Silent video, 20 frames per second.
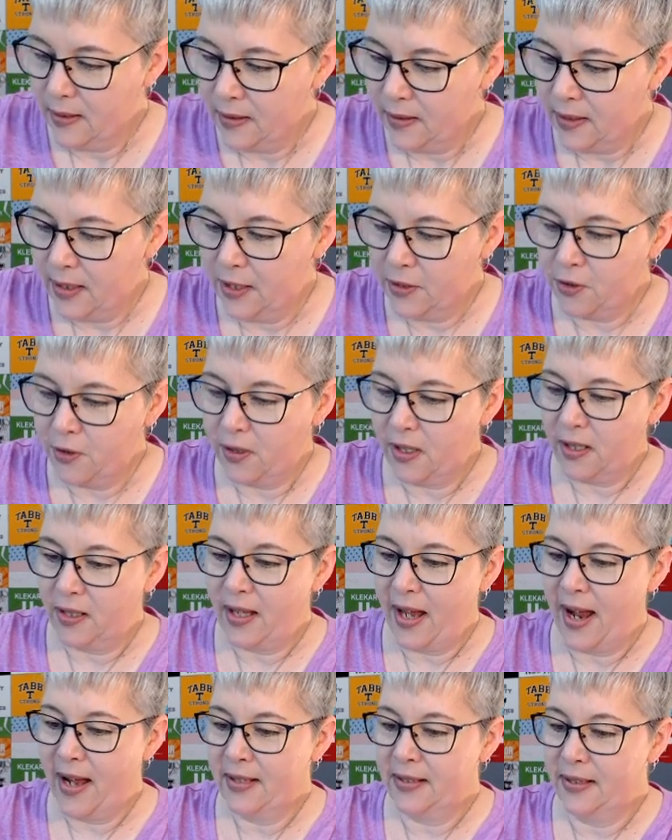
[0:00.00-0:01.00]
These are the
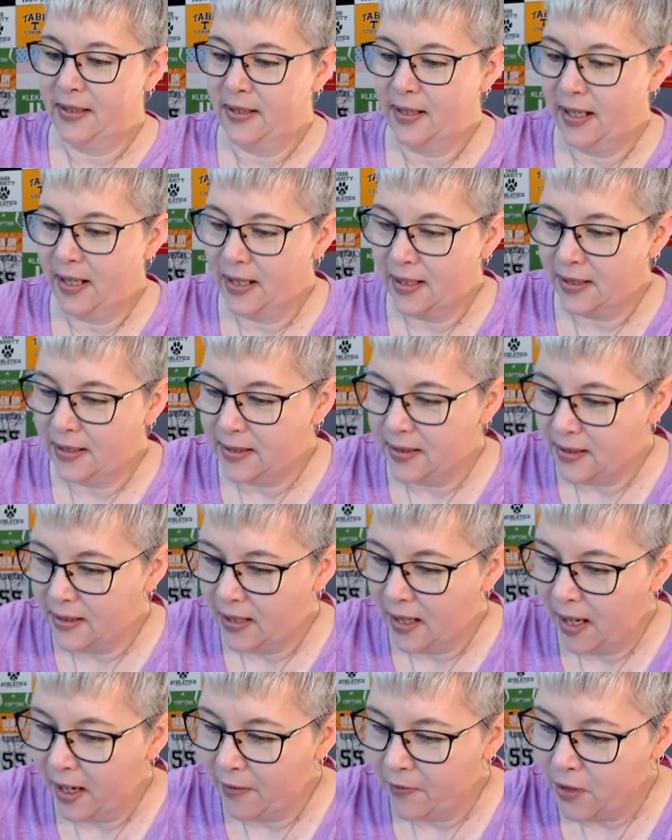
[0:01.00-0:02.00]
last six
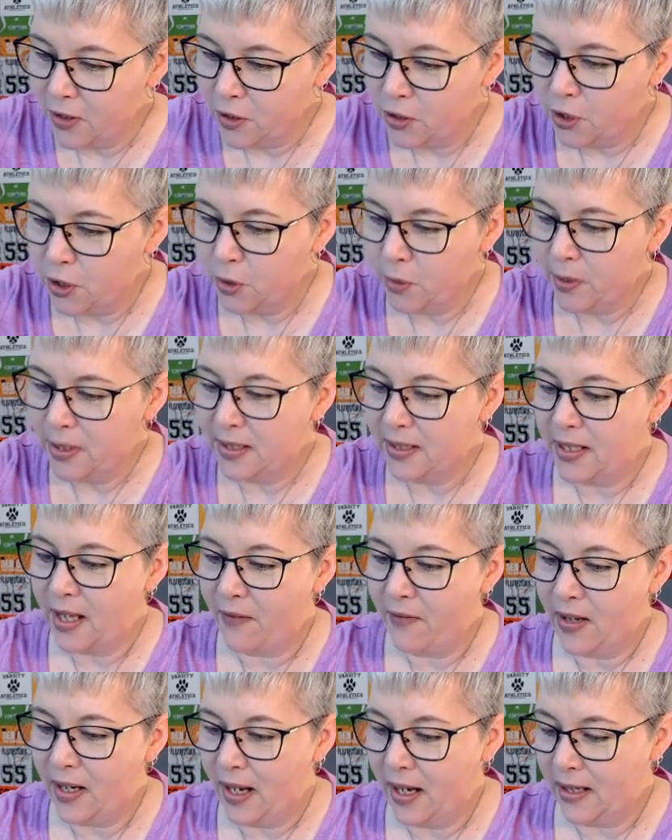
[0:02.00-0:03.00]
of the two and
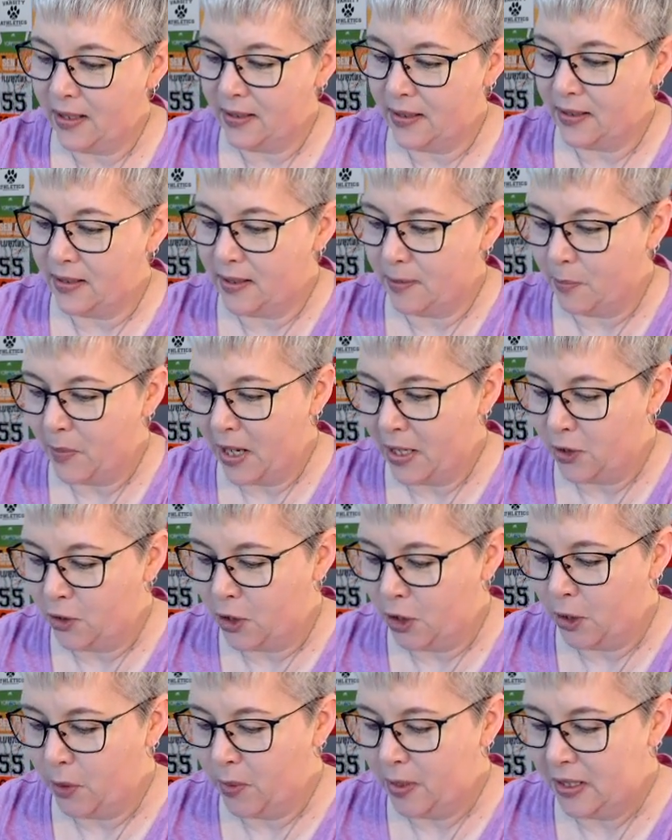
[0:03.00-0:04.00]
seven eighths by
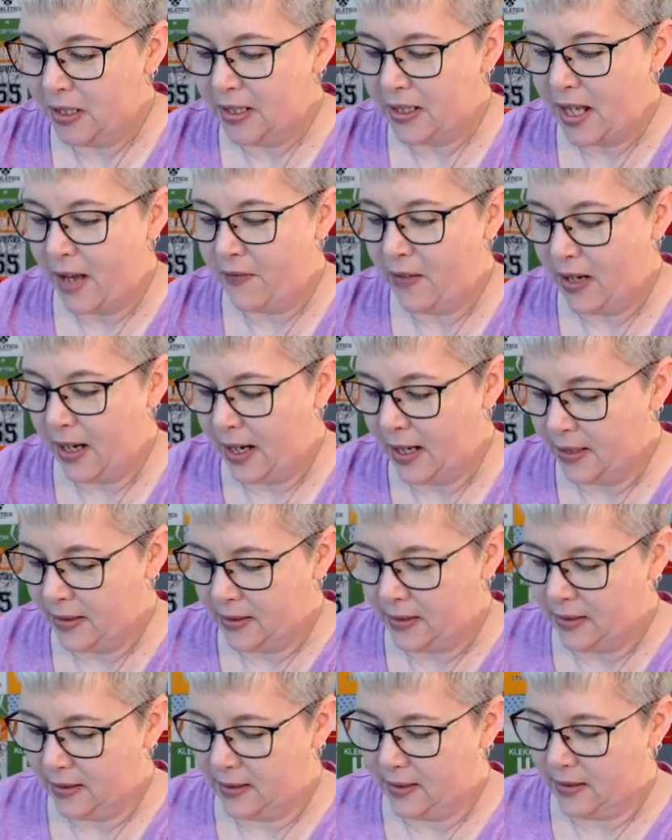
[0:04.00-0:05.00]
two and seven
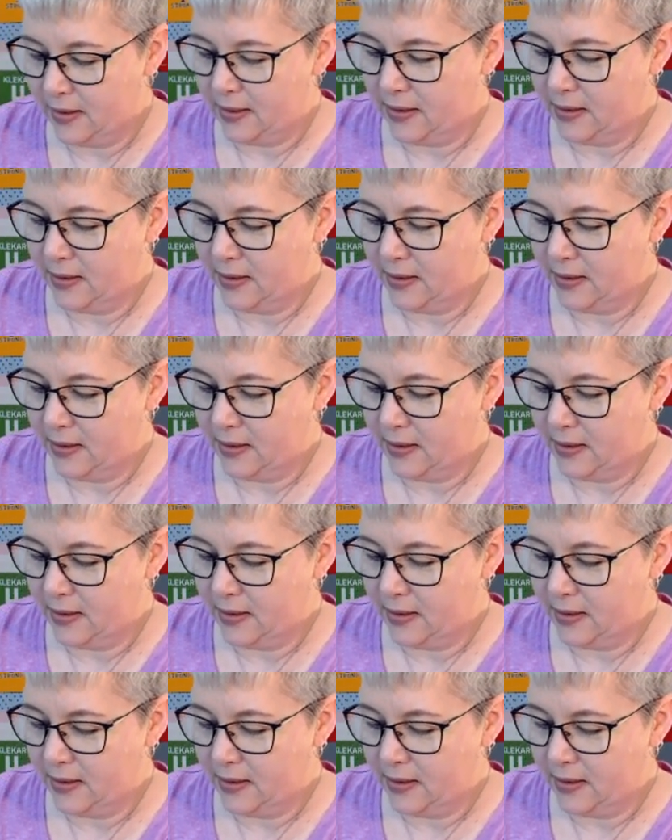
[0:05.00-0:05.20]
eighths.